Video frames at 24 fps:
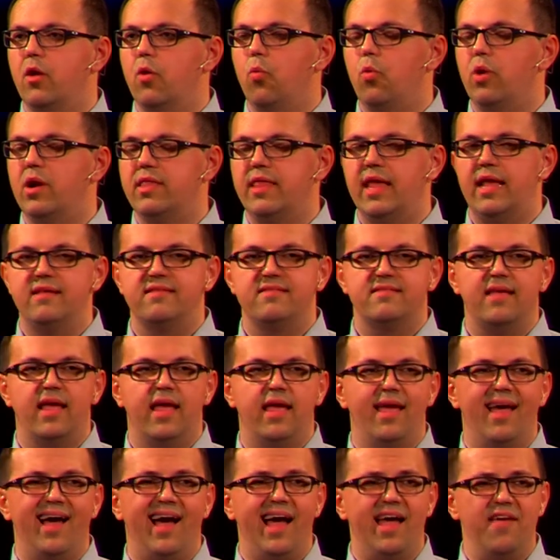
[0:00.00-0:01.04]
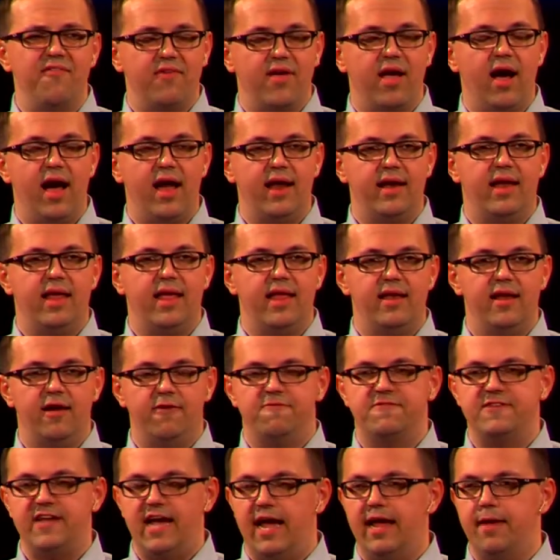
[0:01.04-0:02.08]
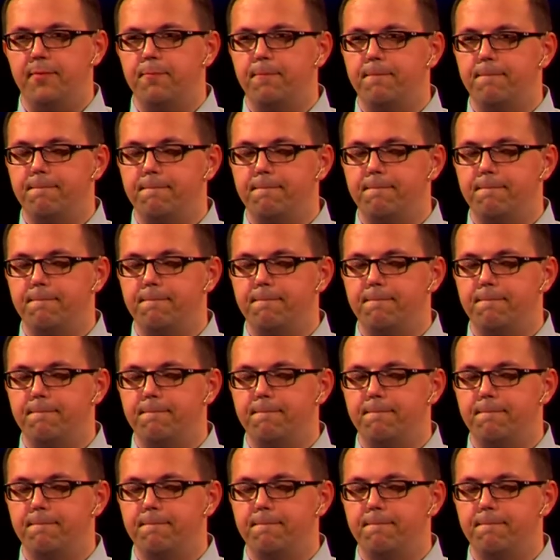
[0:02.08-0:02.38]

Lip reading: where they say, I've got enough time.